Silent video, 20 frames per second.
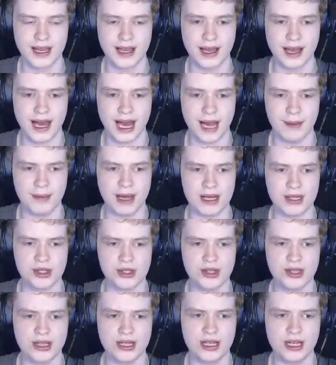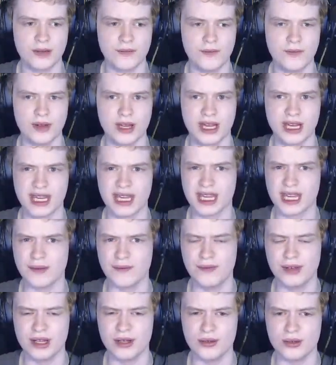I'm actually com
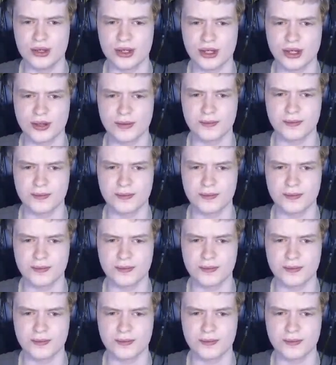confused.